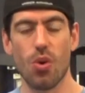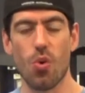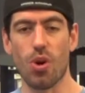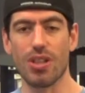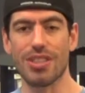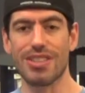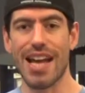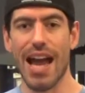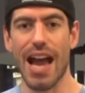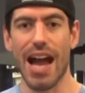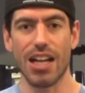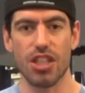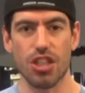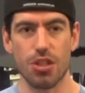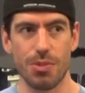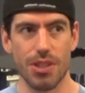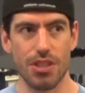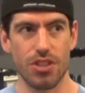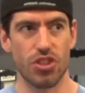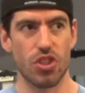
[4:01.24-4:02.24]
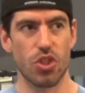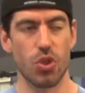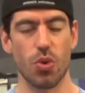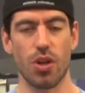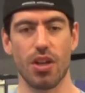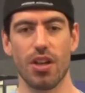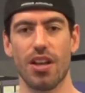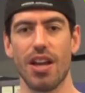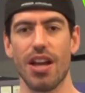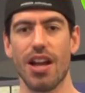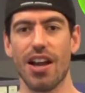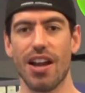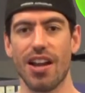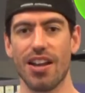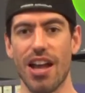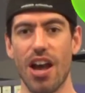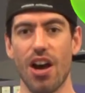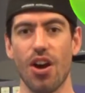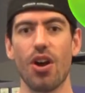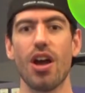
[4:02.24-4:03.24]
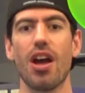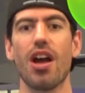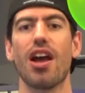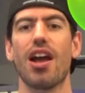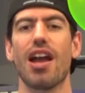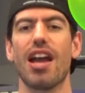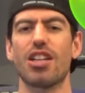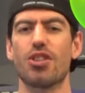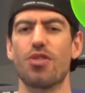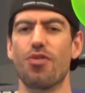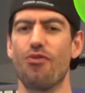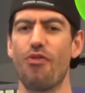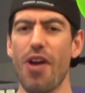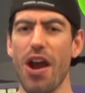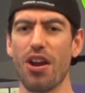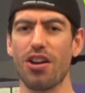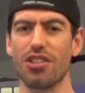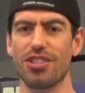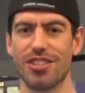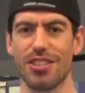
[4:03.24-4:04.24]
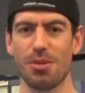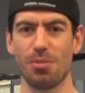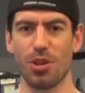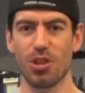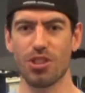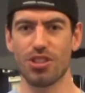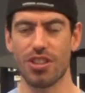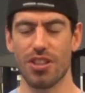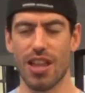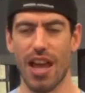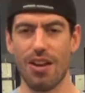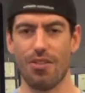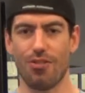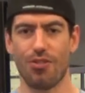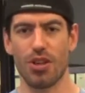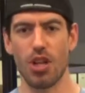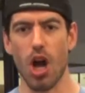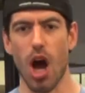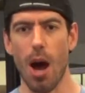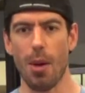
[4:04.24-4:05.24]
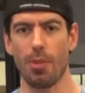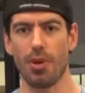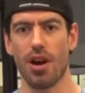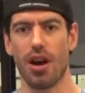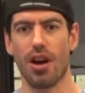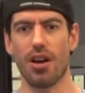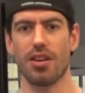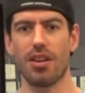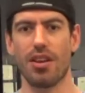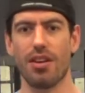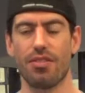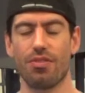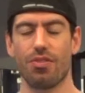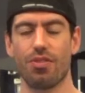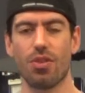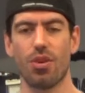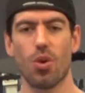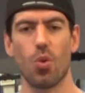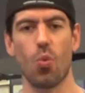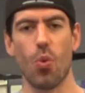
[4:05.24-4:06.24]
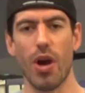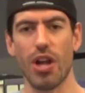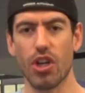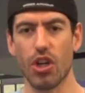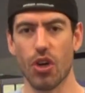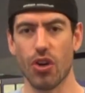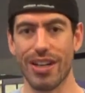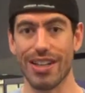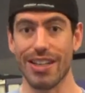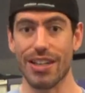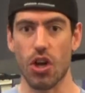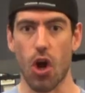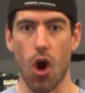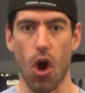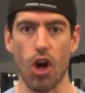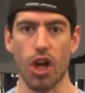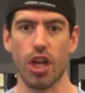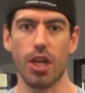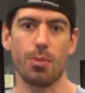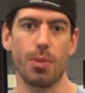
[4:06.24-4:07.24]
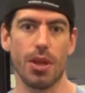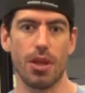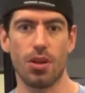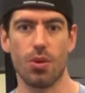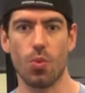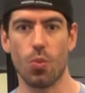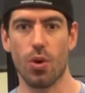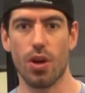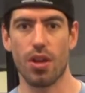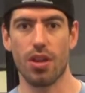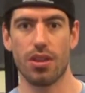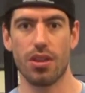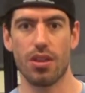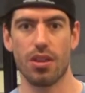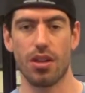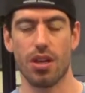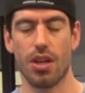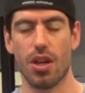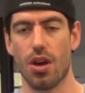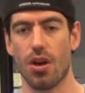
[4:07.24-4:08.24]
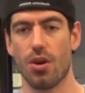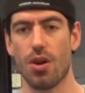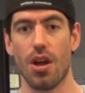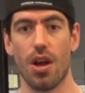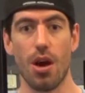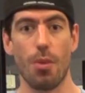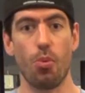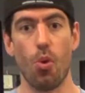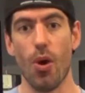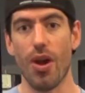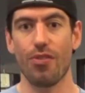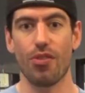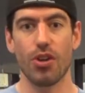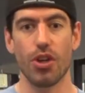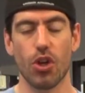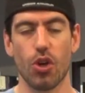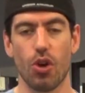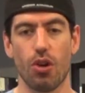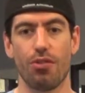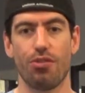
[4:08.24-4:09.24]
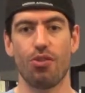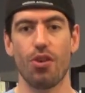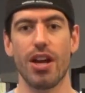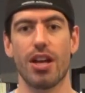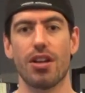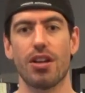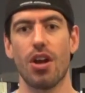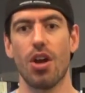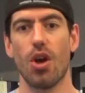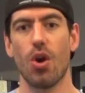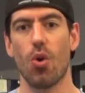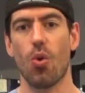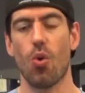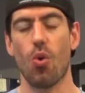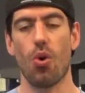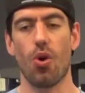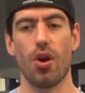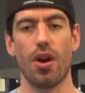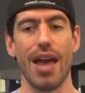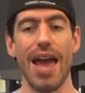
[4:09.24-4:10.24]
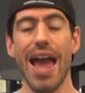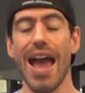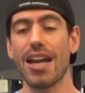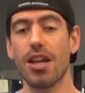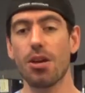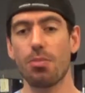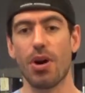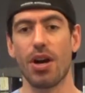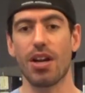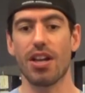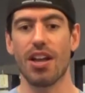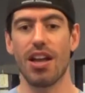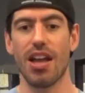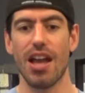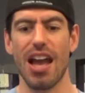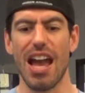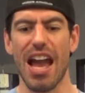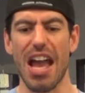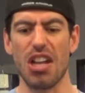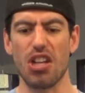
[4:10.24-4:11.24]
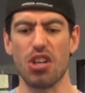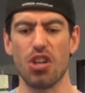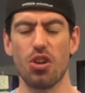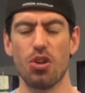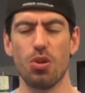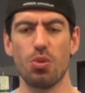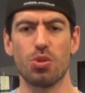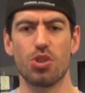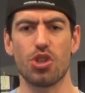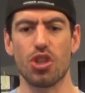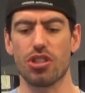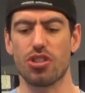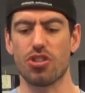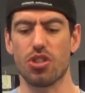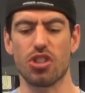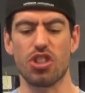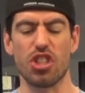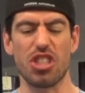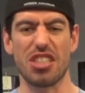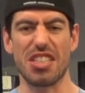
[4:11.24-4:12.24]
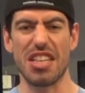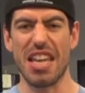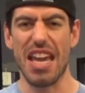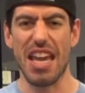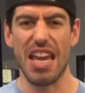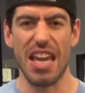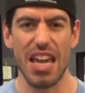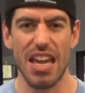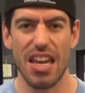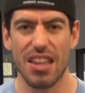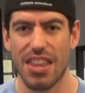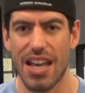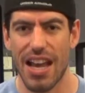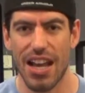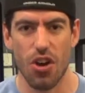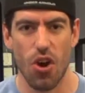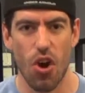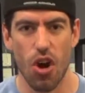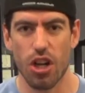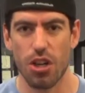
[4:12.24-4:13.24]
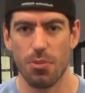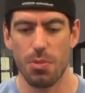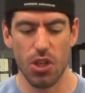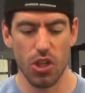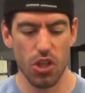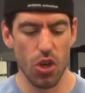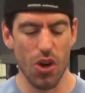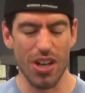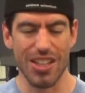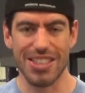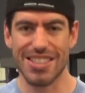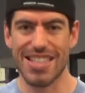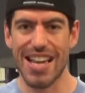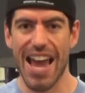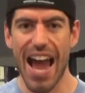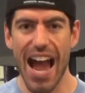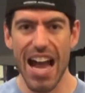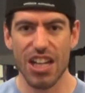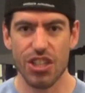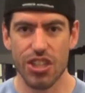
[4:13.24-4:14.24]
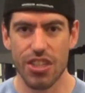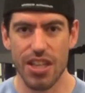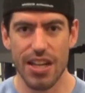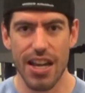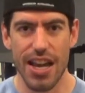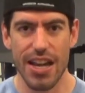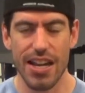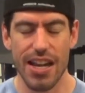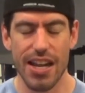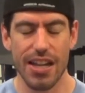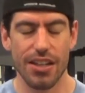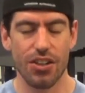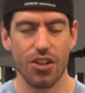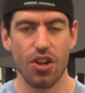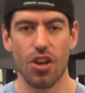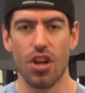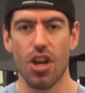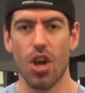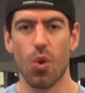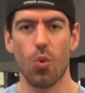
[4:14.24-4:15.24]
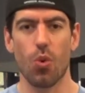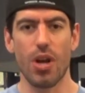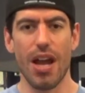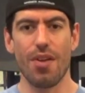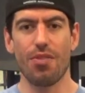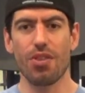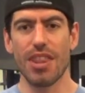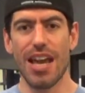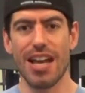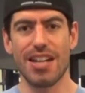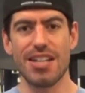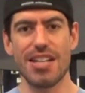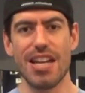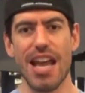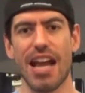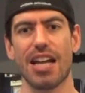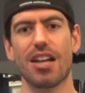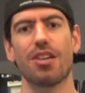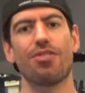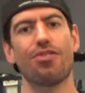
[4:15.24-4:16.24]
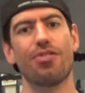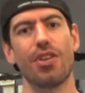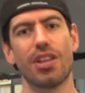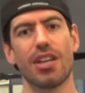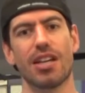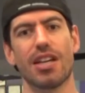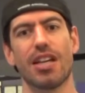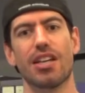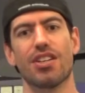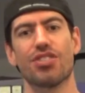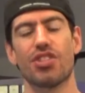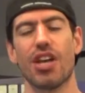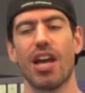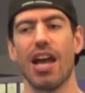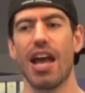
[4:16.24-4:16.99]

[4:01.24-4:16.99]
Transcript: or attachment to it. Now, it's very similar to that phenomenon when you're in an argument with, a boyfriend or girlfriend or anybody, and you just are just in that argument. You're attached to that anger, whatever that negative feeling is,